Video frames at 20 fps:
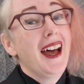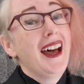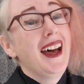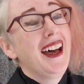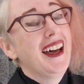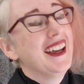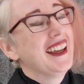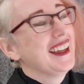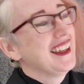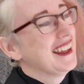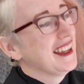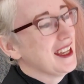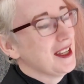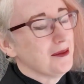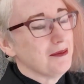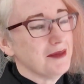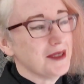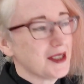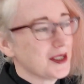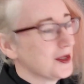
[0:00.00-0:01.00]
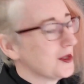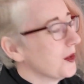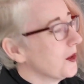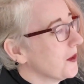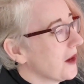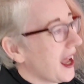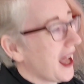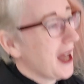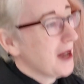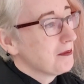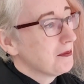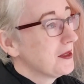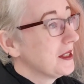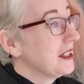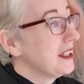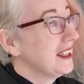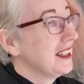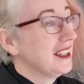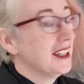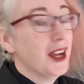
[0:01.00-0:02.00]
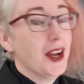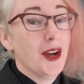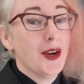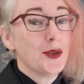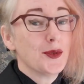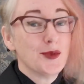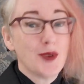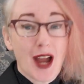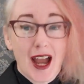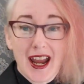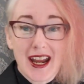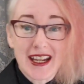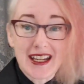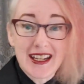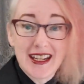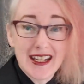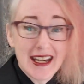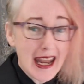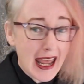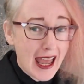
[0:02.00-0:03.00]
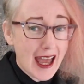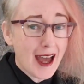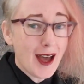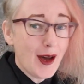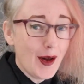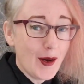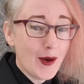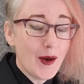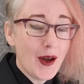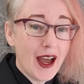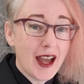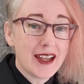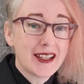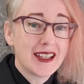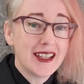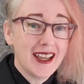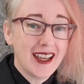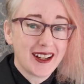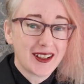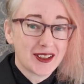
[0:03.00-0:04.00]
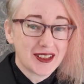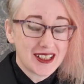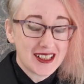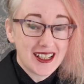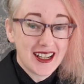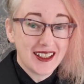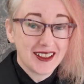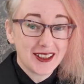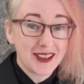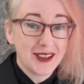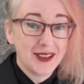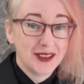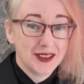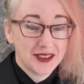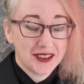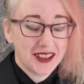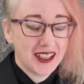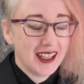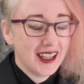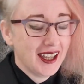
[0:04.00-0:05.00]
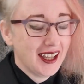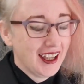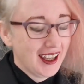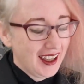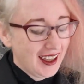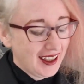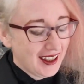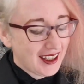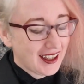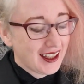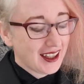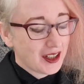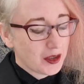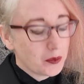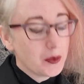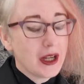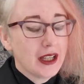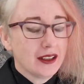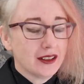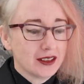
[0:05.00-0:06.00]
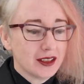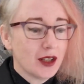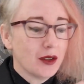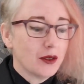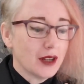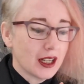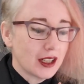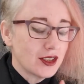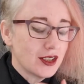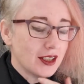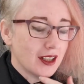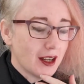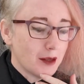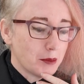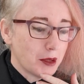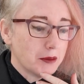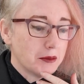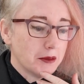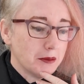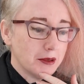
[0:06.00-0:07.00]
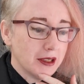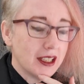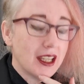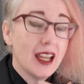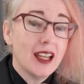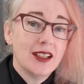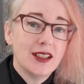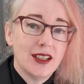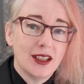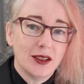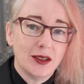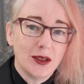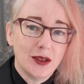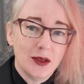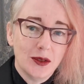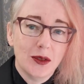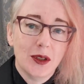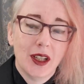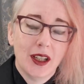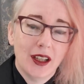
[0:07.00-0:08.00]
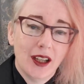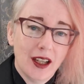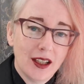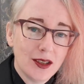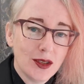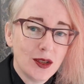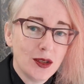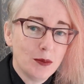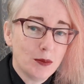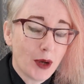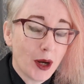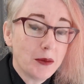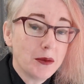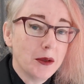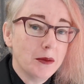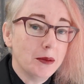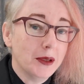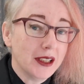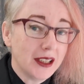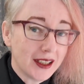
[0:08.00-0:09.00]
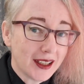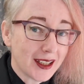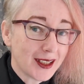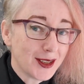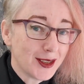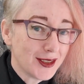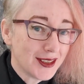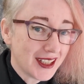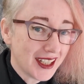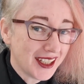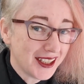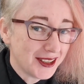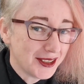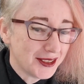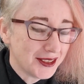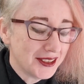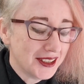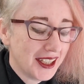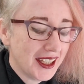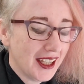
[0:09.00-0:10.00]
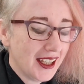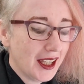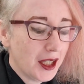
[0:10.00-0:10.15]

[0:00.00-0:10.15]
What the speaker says: I am so happy right now. I cannot tell you. Well, no, actually, I probably can tell you, and you probably can tell.